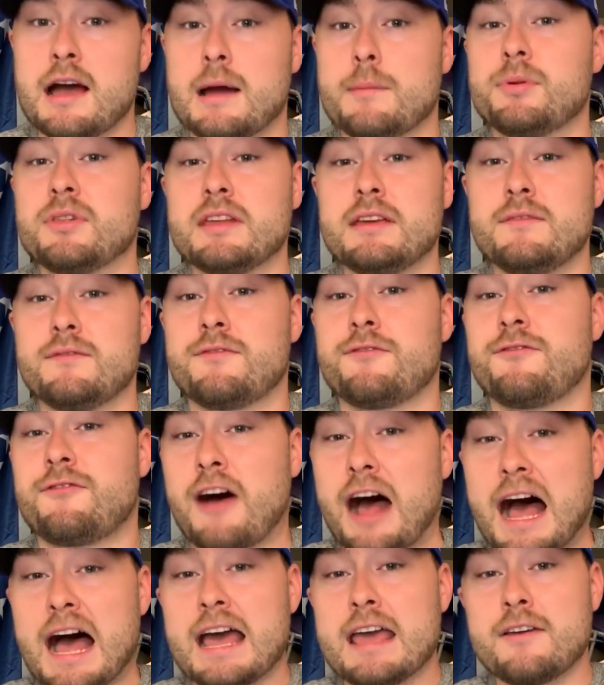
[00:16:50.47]
I believe
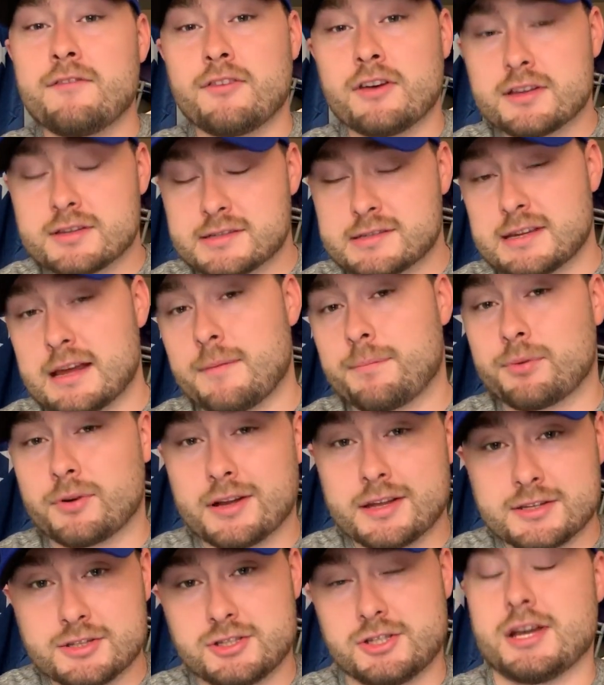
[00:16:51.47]
5
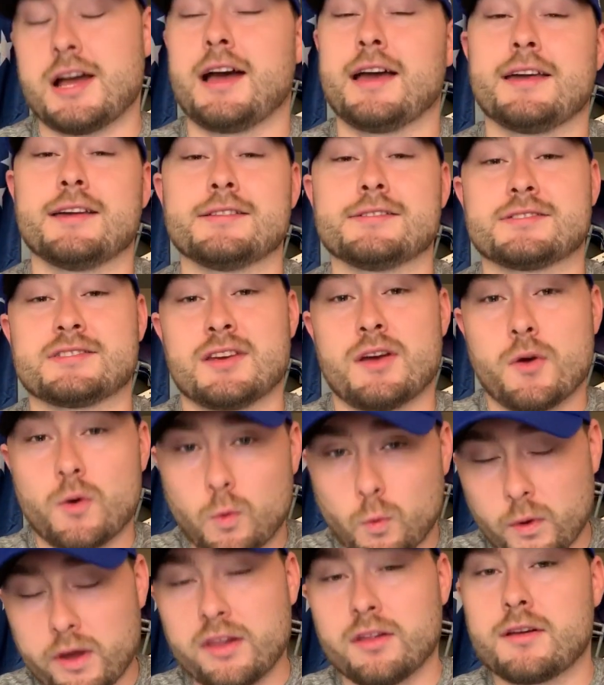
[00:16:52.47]
separate Giants
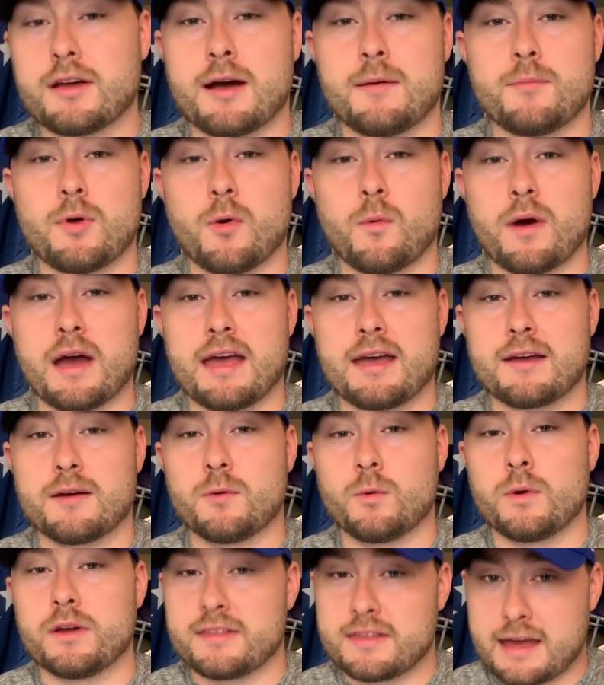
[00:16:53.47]
will come away
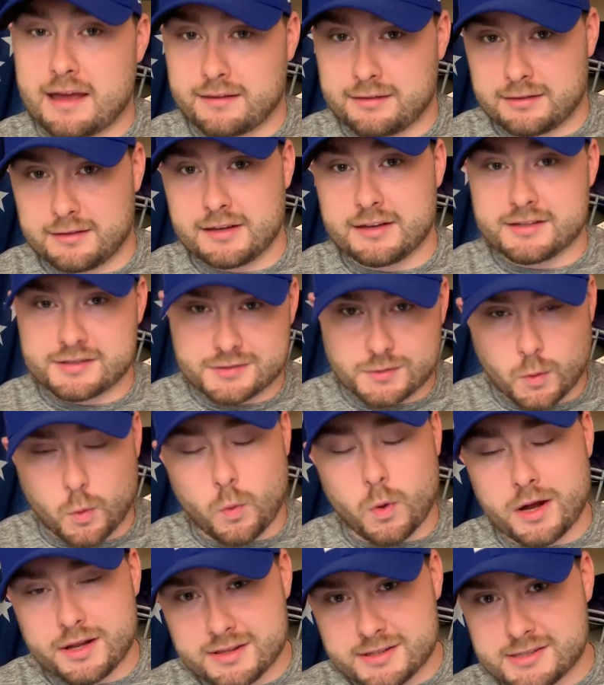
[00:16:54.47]
with at least
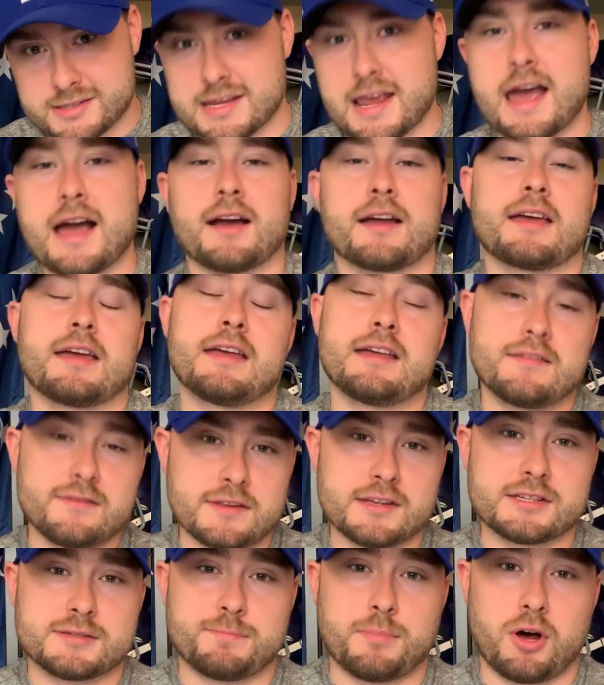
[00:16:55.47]
1 sack
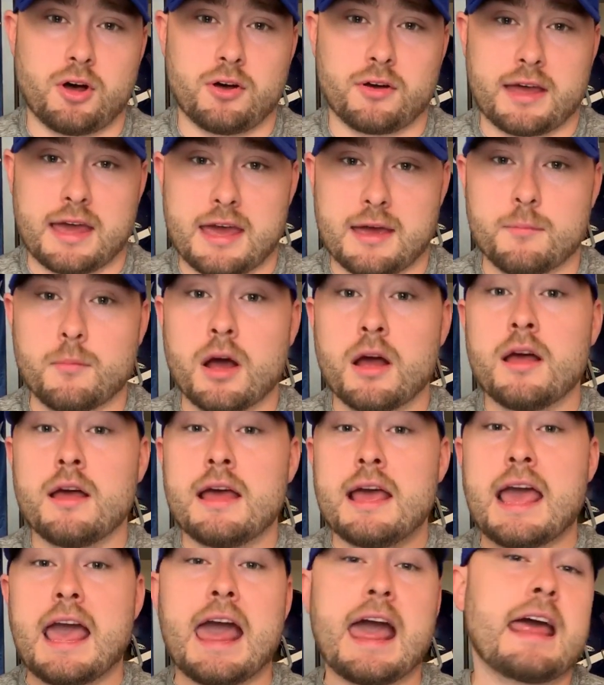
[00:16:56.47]
in this ball game,
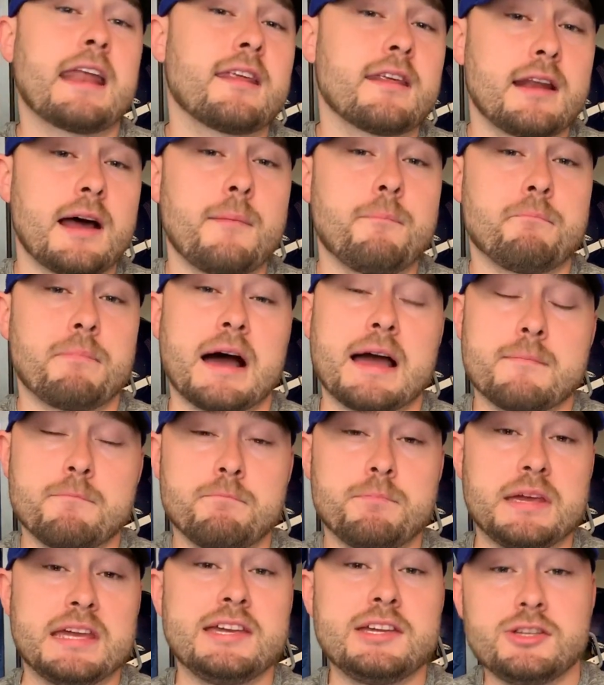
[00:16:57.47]
headed up by
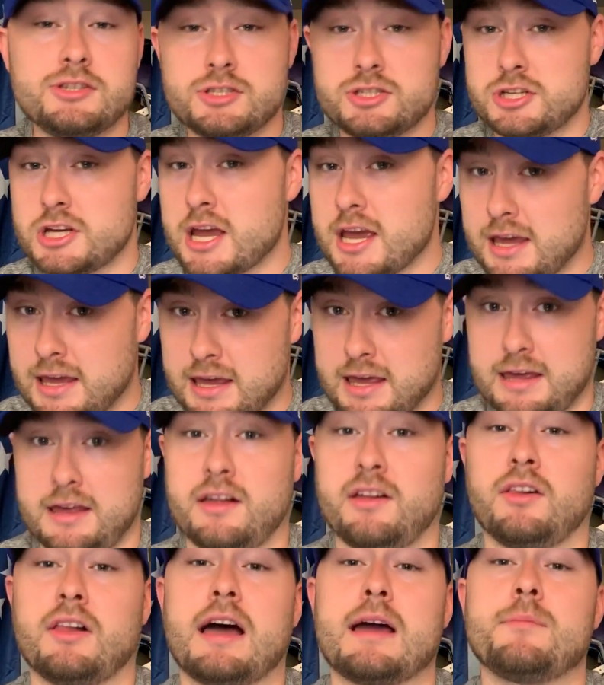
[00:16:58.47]
B.J.
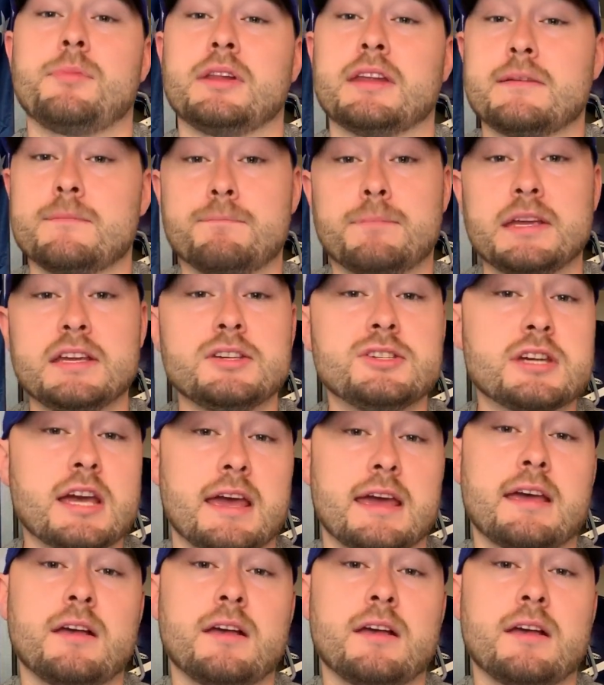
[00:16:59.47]
Hill. I believe B.J.